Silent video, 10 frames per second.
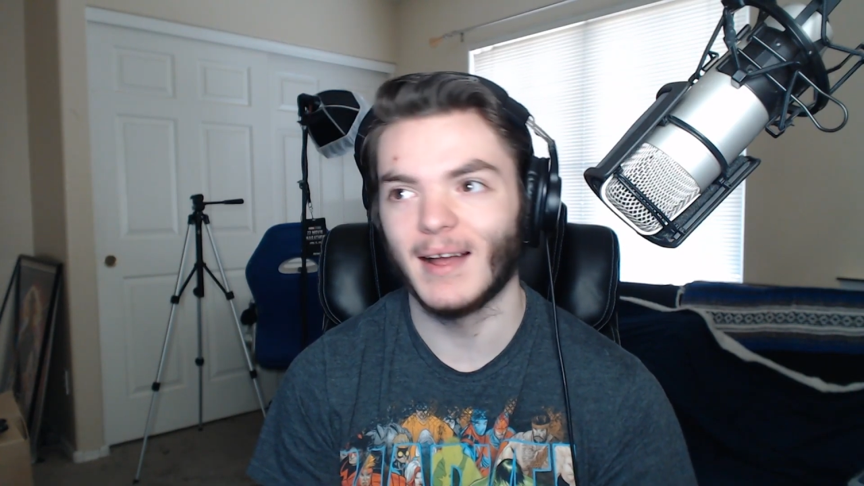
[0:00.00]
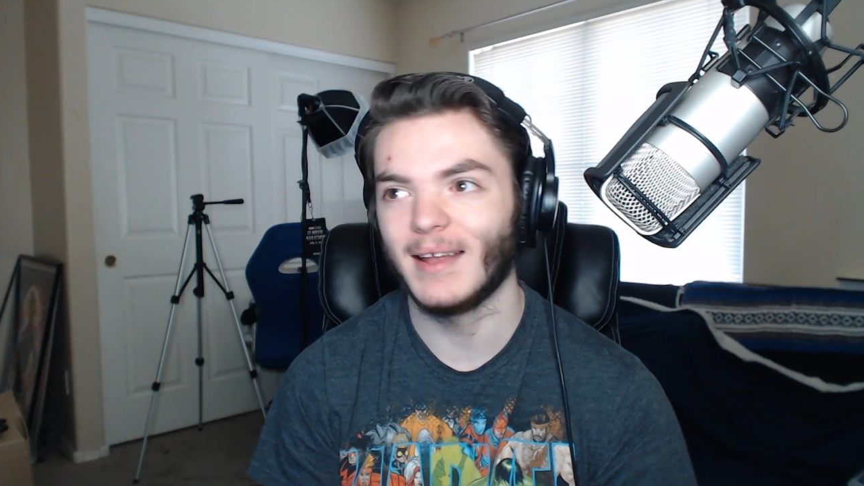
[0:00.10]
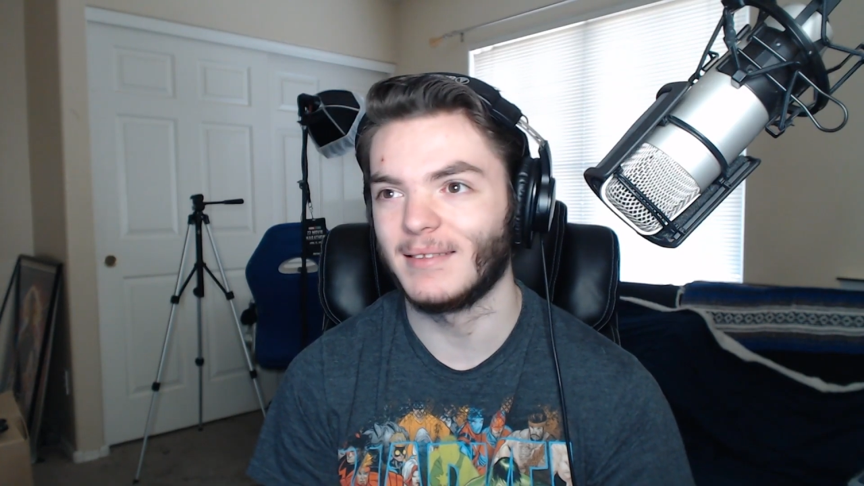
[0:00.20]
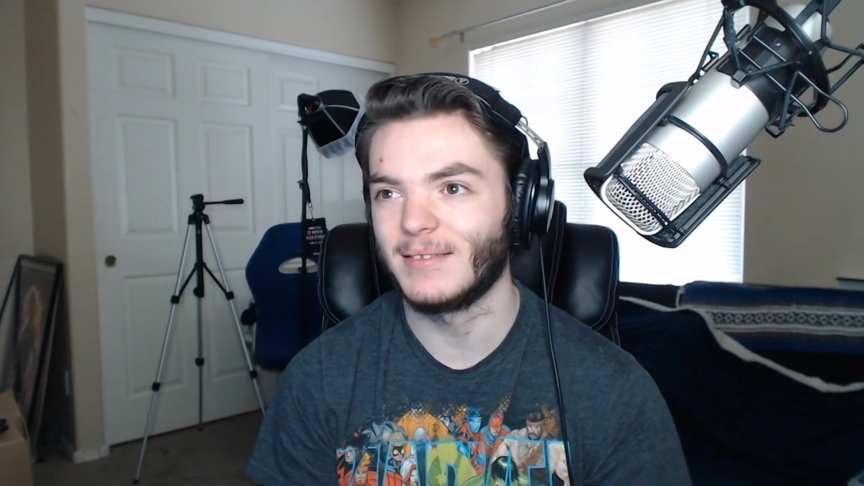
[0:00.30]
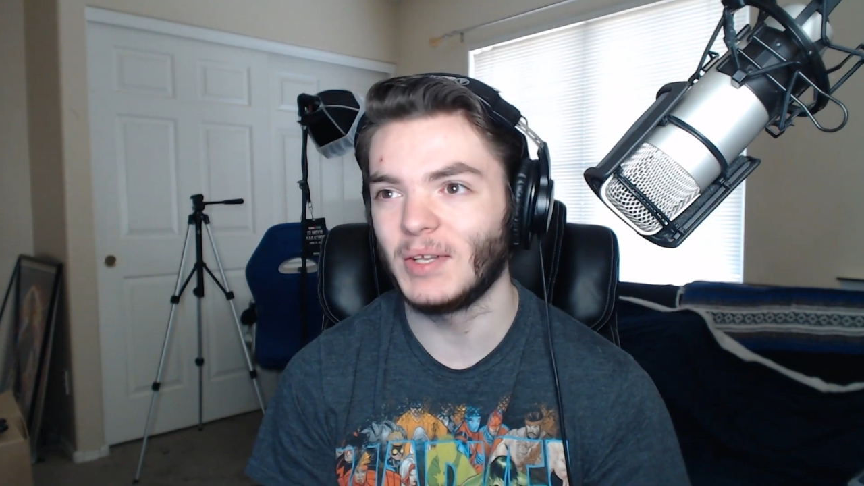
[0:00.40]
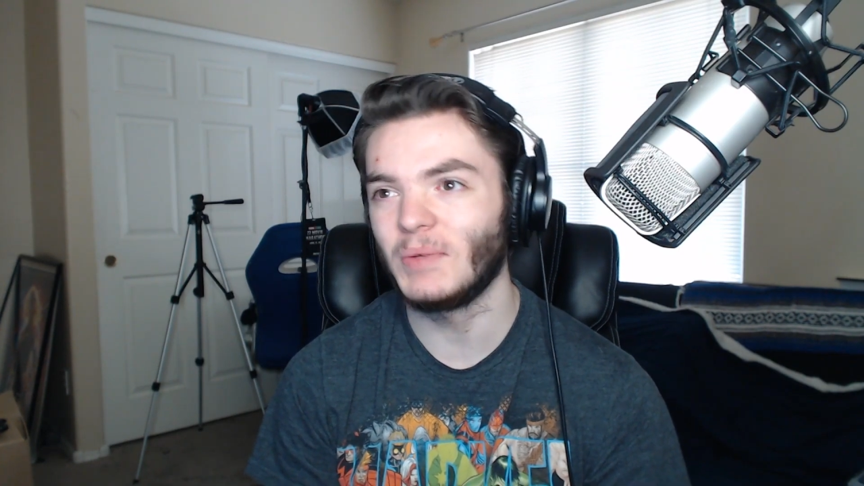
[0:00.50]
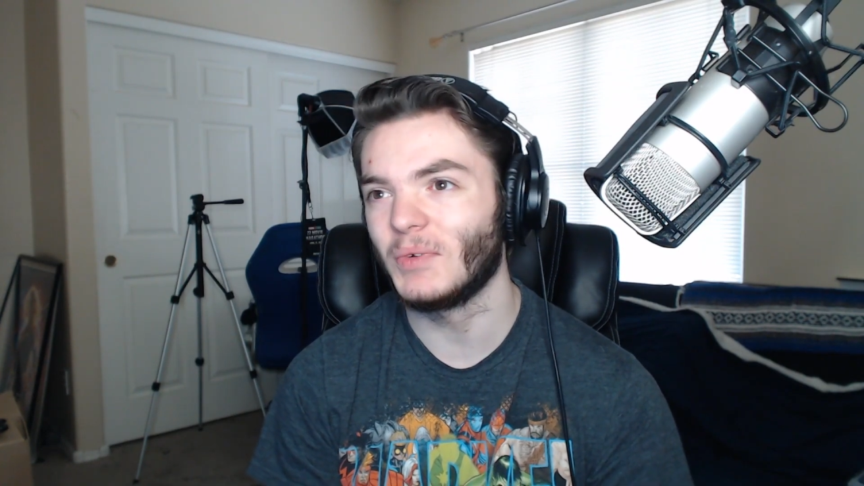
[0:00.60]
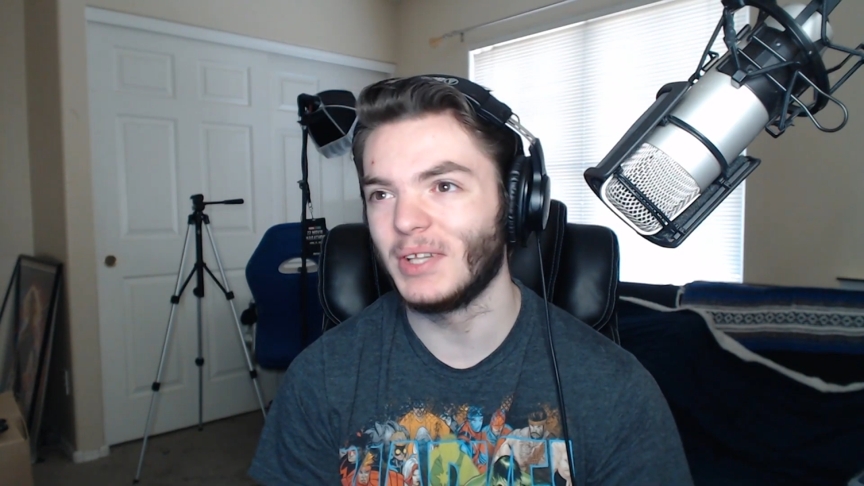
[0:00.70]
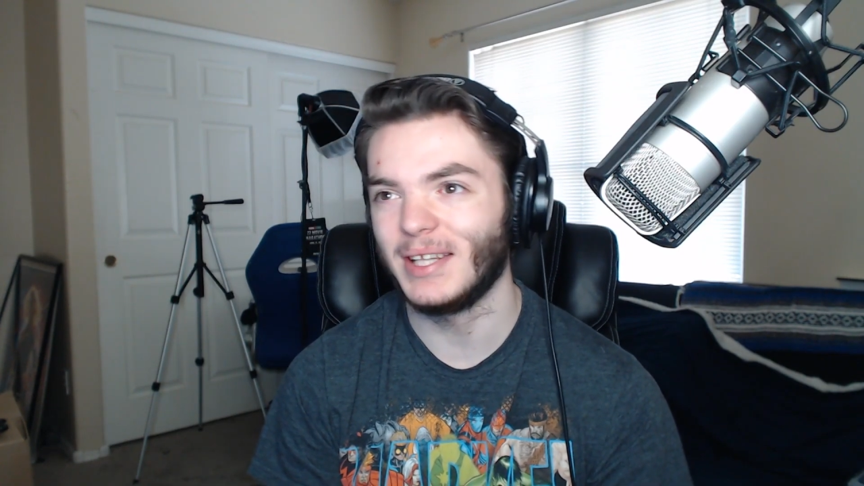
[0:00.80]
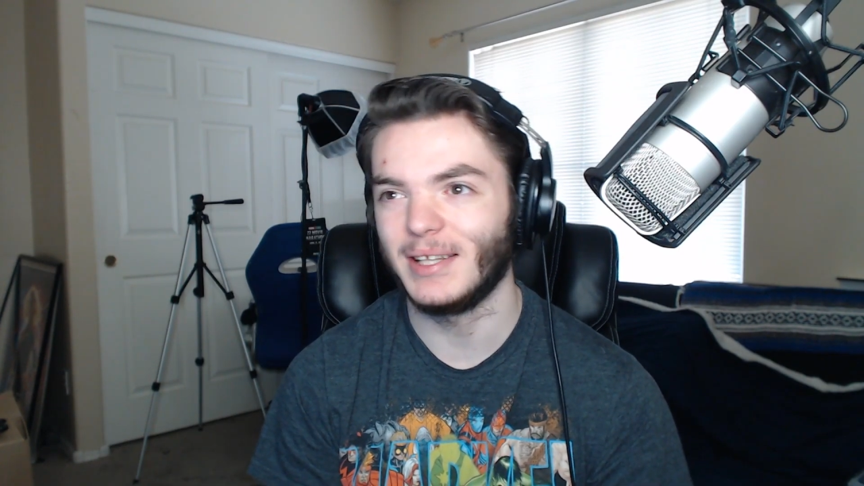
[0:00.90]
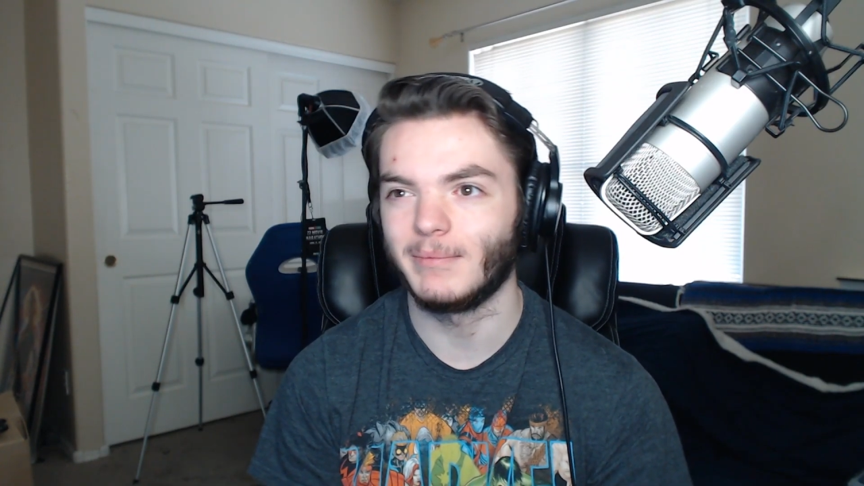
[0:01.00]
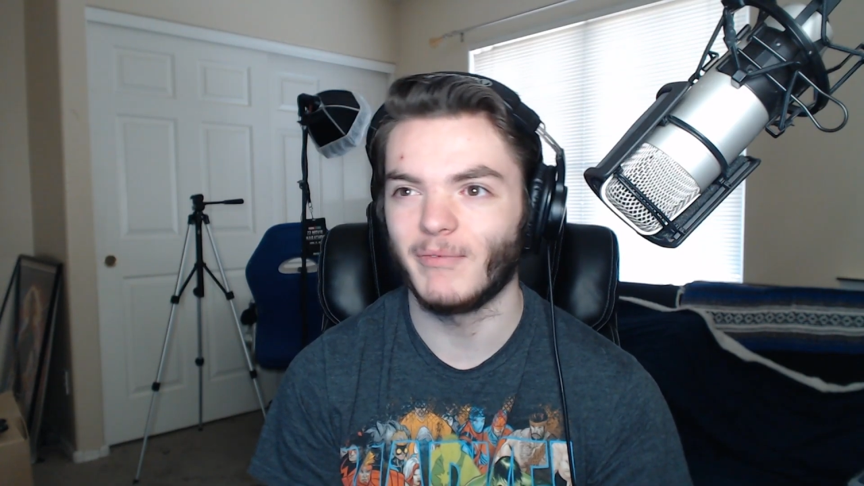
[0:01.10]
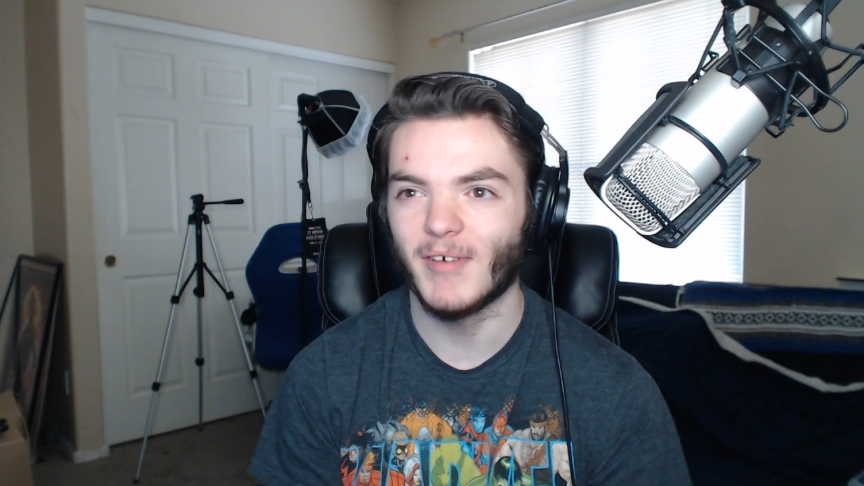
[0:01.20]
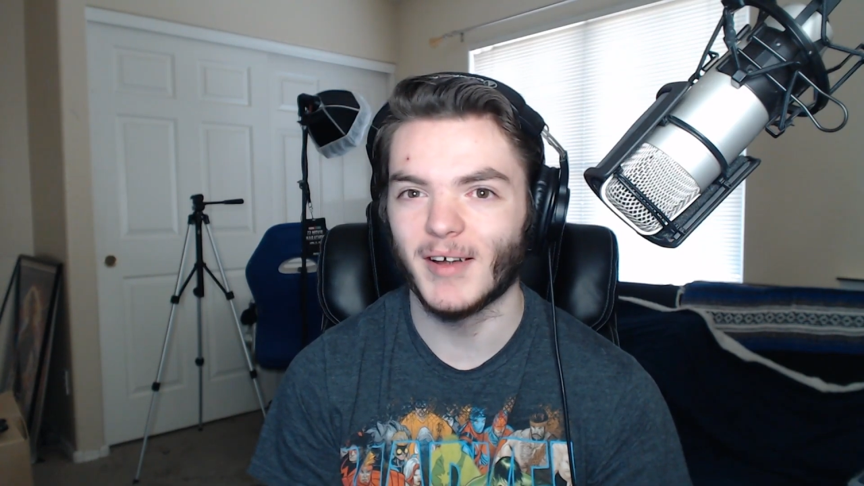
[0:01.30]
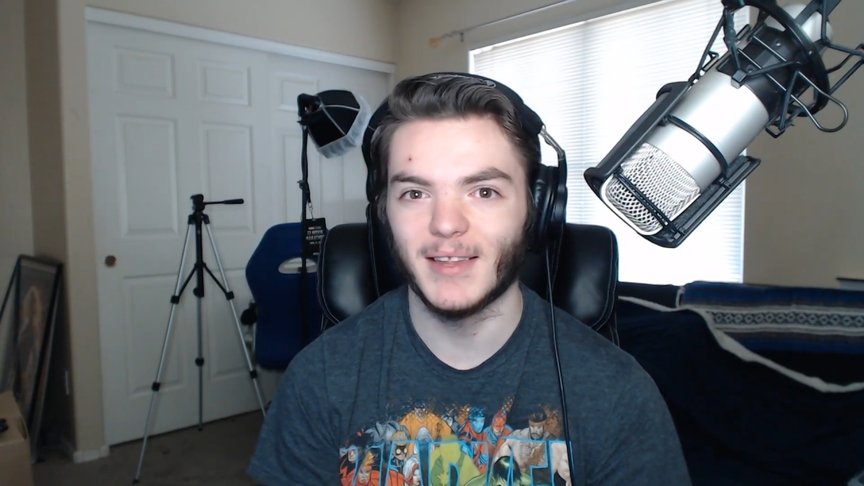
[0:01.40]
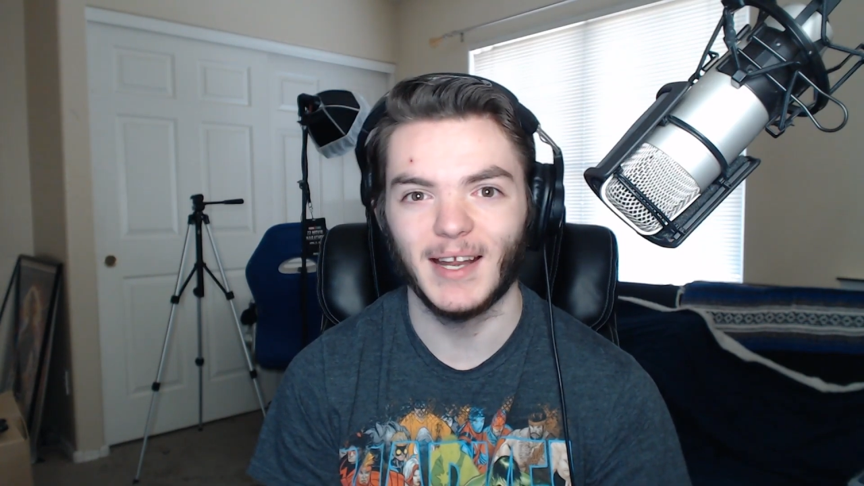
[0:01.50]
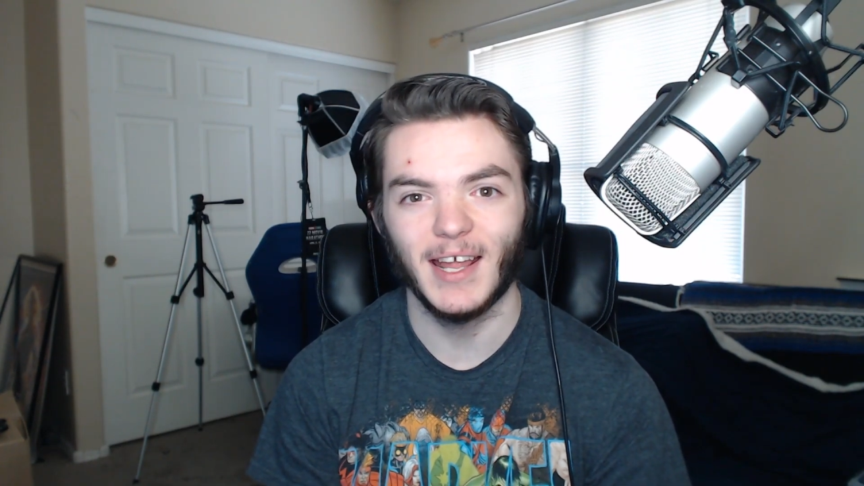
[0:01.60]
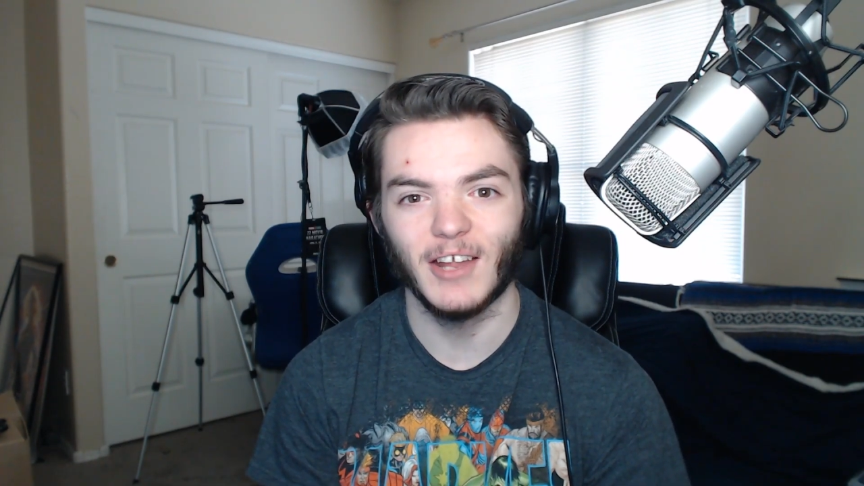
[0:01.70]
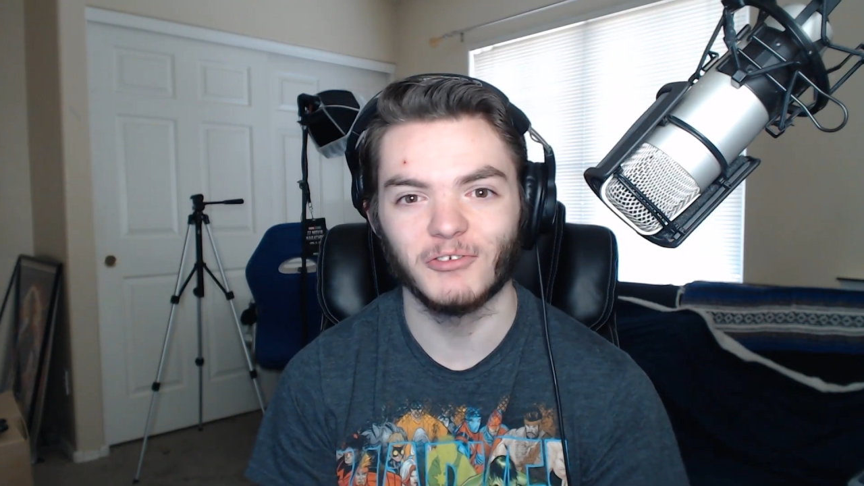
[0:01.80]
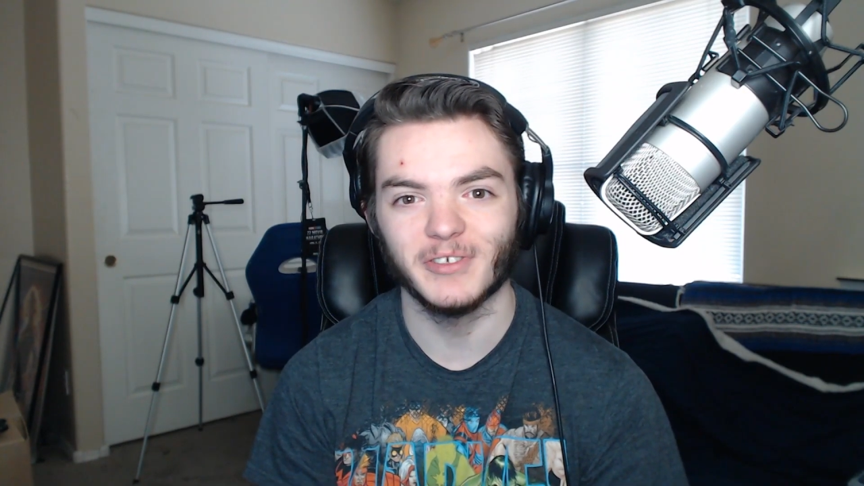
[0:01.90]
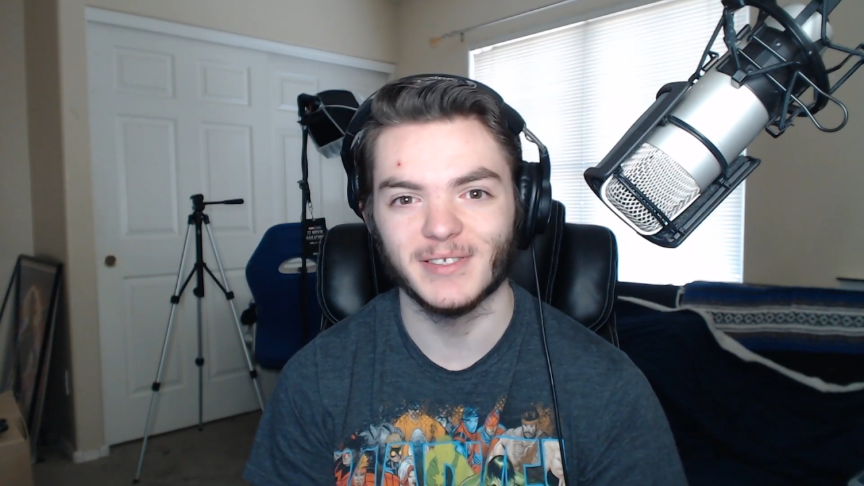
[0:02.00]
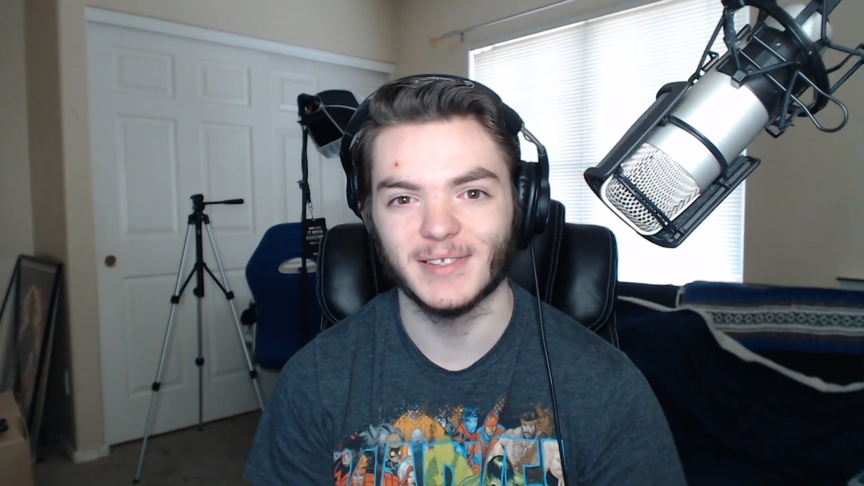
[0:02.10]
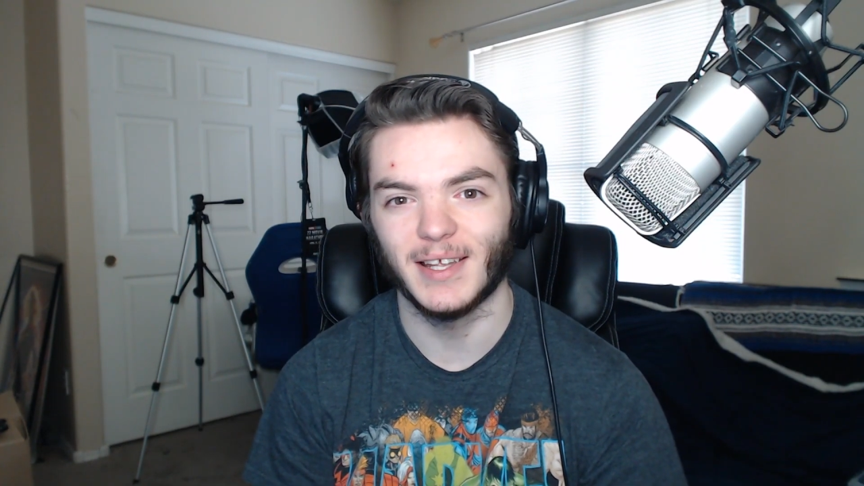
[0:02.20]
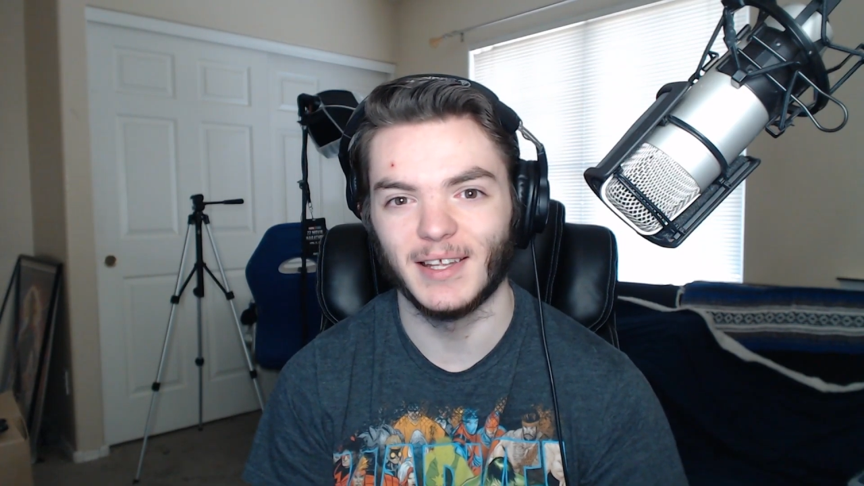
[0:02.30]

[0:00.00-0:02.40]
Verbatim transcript: I didn't really find any interest